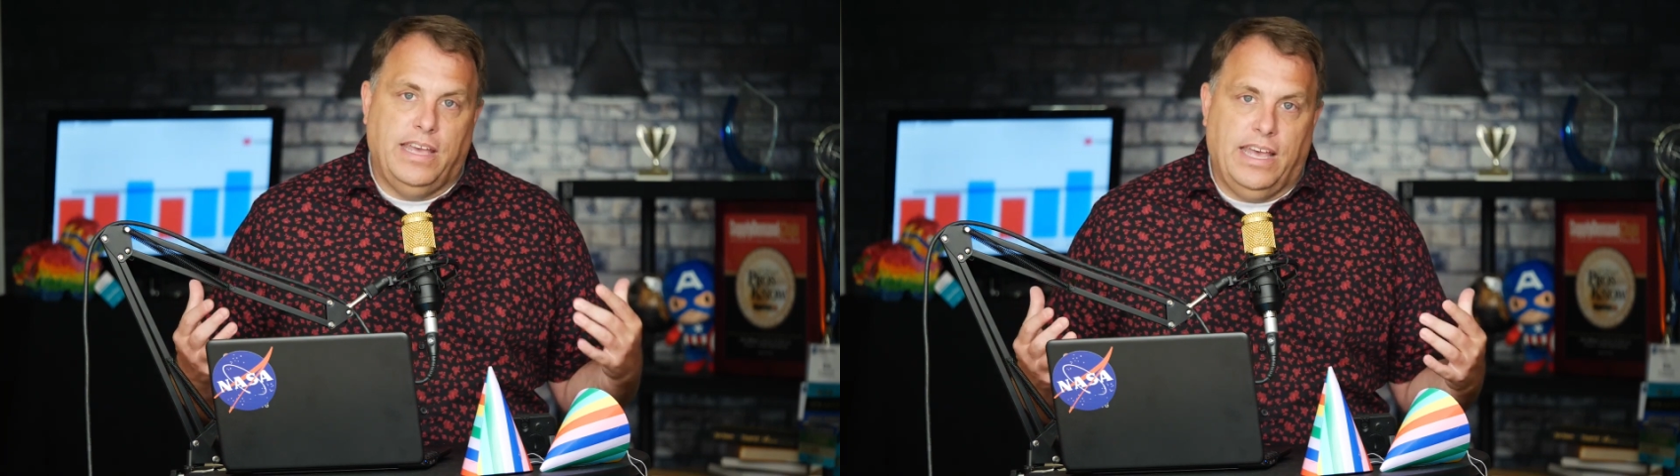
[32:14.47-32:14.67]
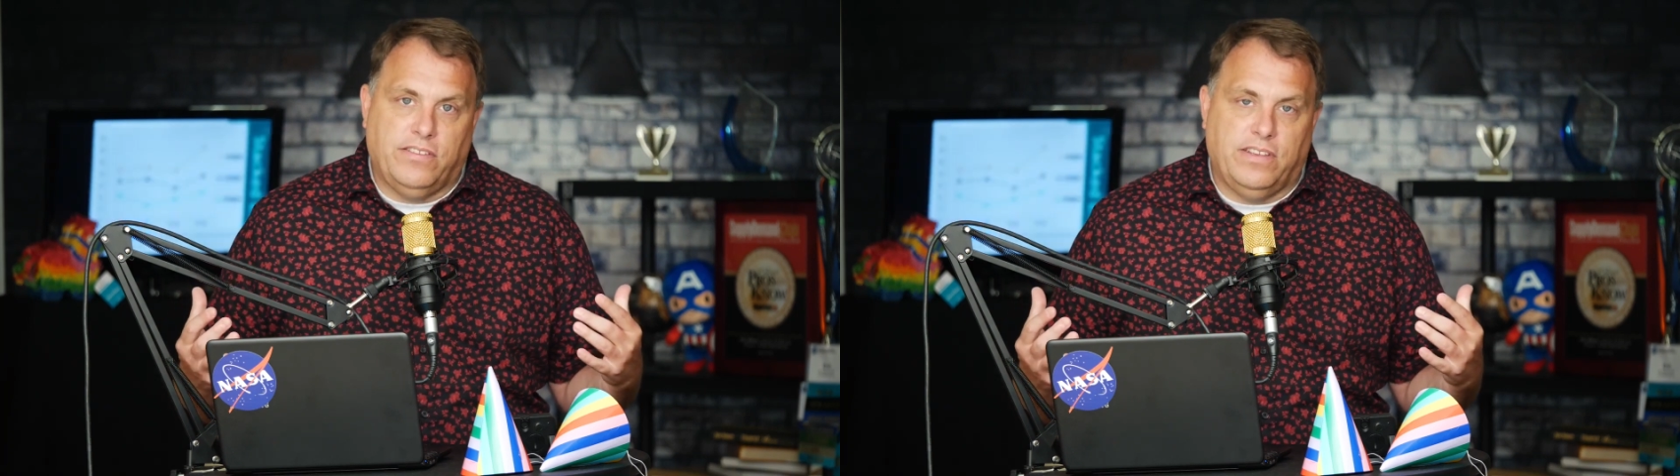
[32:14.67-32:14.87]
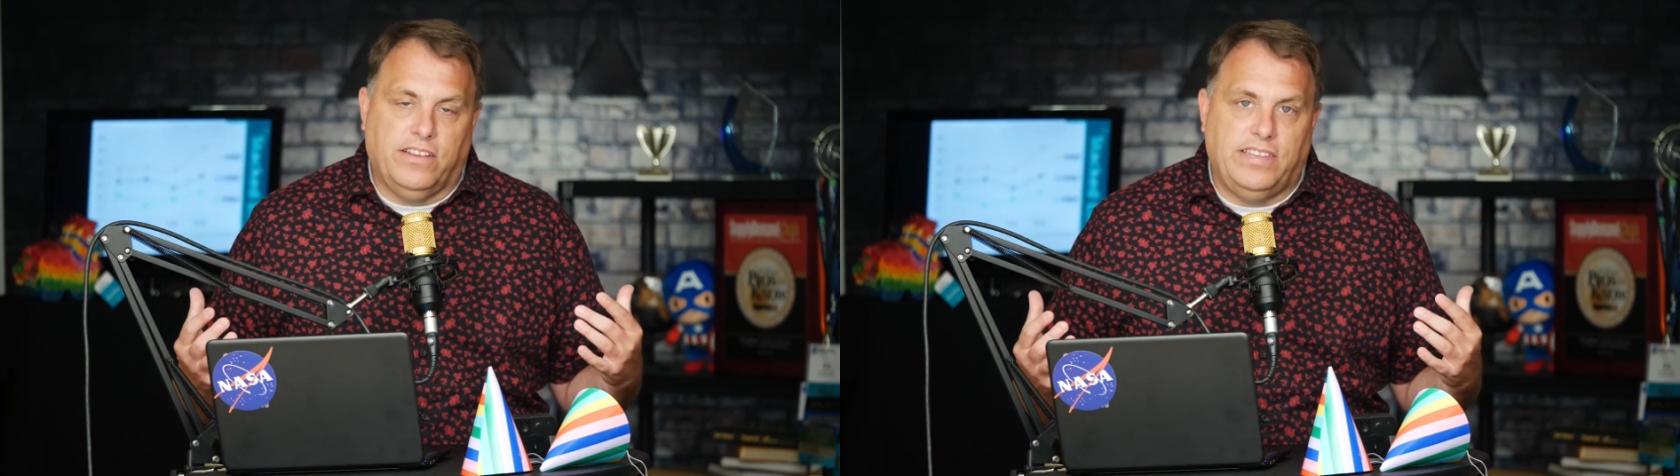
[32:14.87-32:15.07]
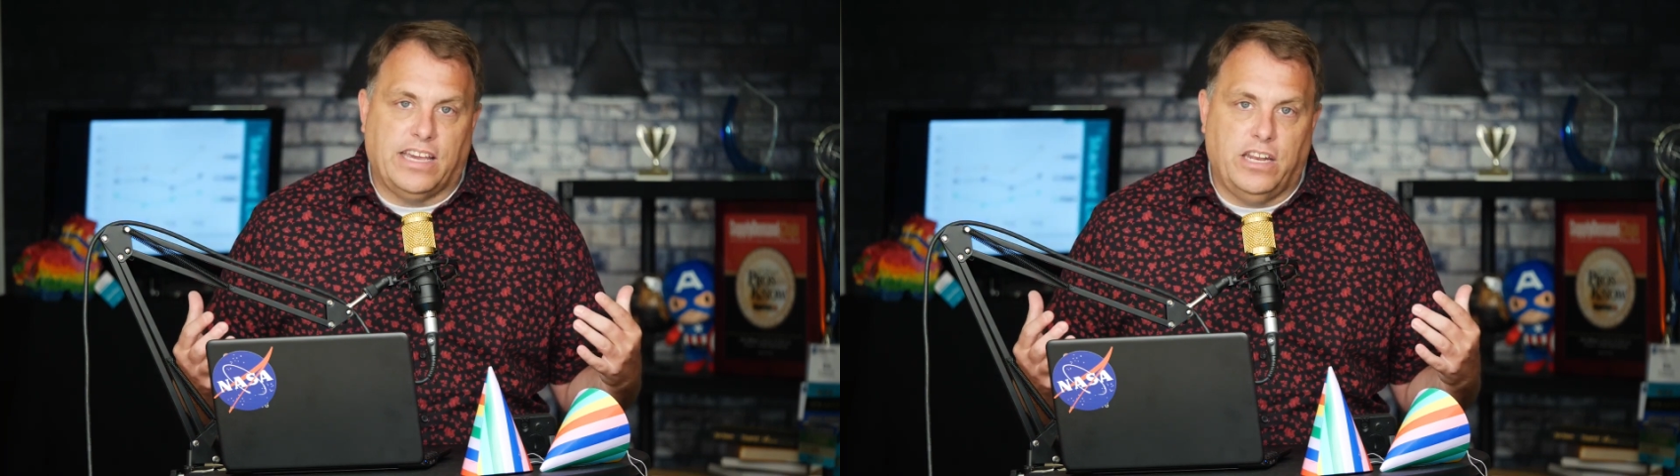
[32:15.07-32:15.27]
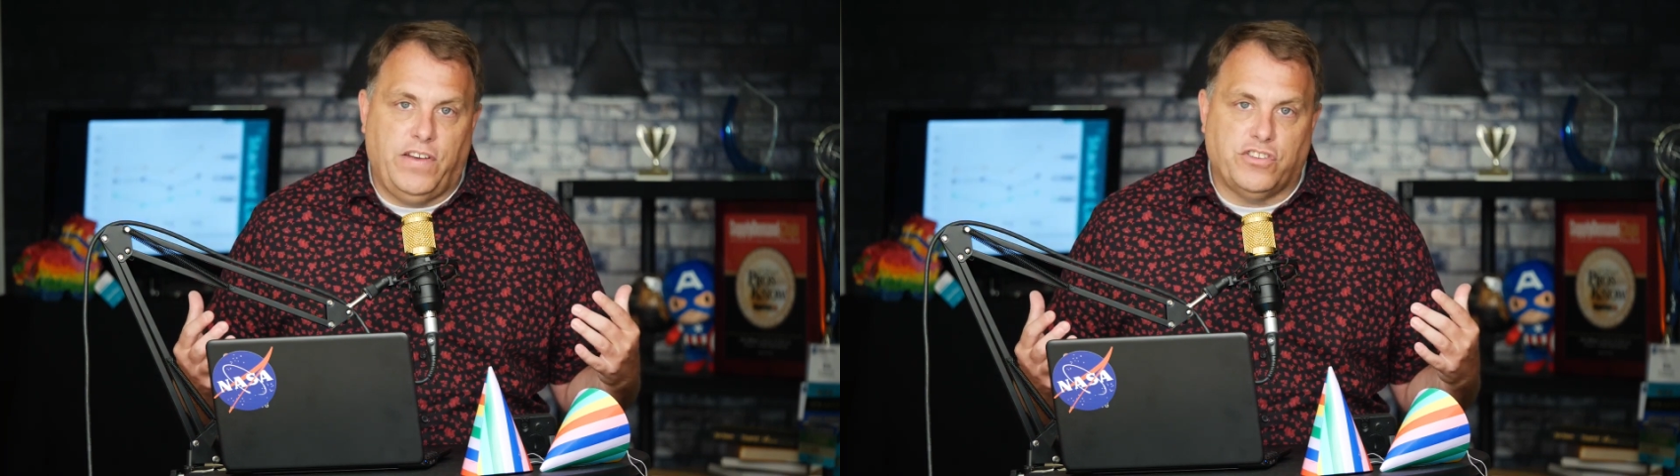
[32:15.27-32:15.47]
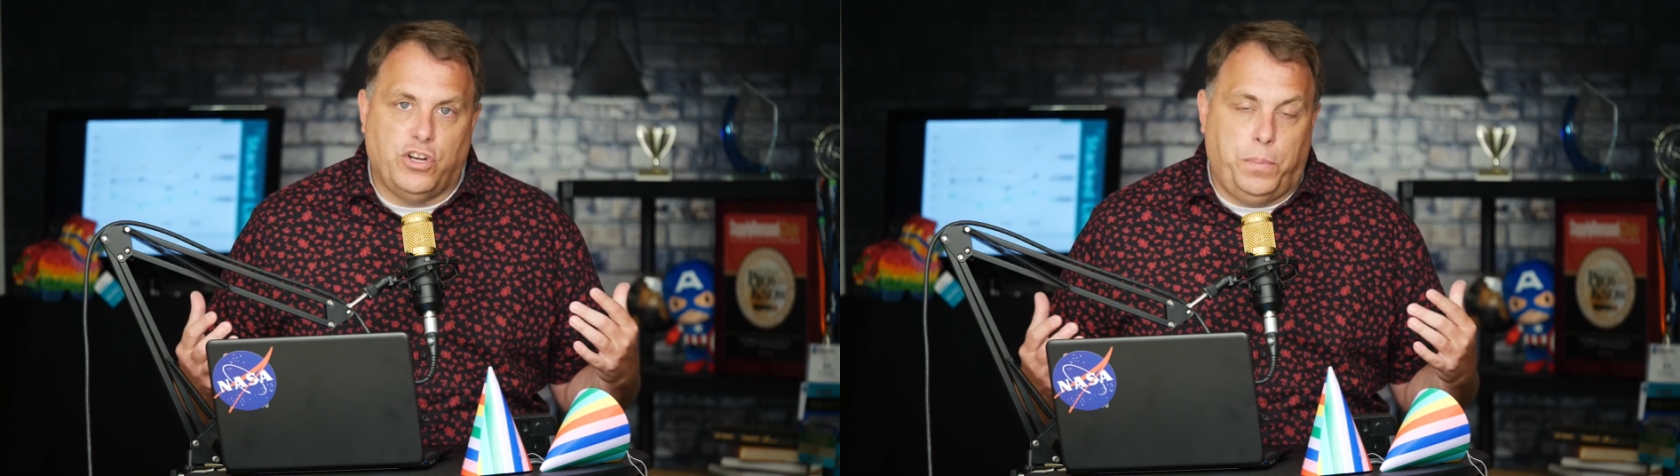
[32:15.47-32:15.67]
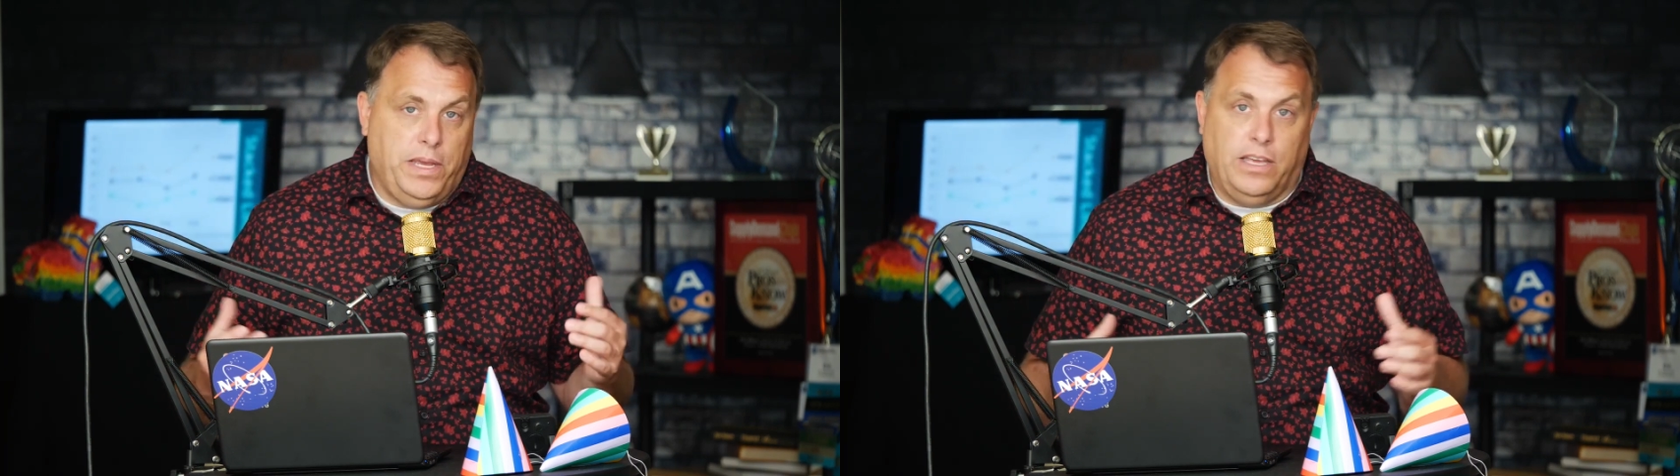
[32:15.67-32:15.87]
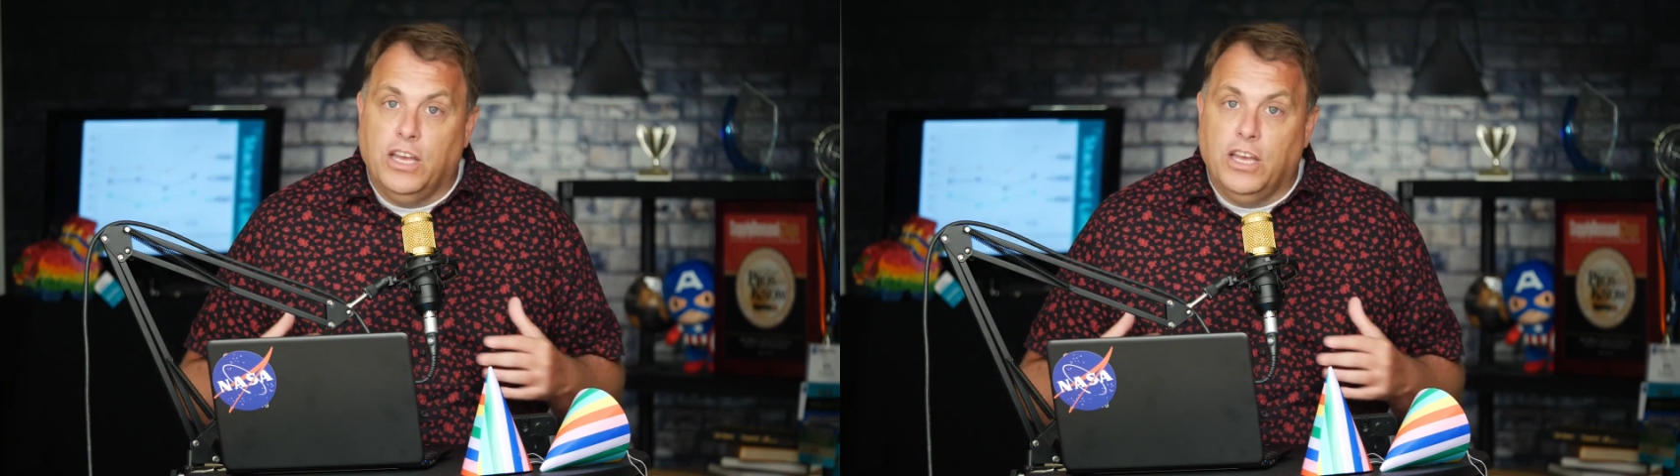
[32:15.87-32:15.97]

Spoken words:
executive S&OP,